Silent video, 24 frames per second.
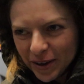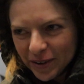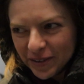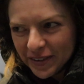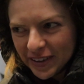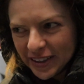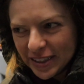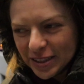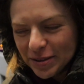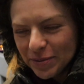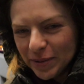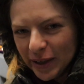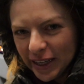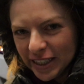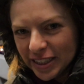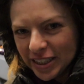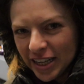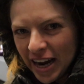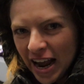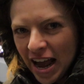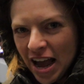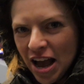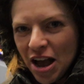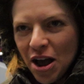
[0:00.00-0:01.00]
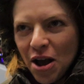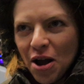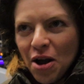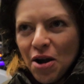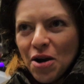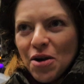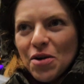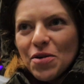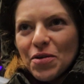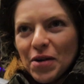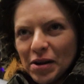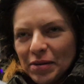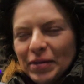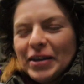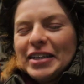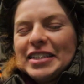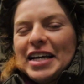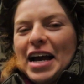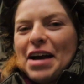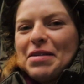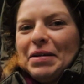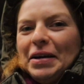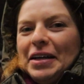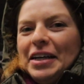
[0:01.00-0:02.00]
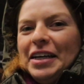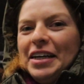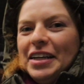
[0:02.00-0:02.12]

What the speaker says: over this bridge one more time.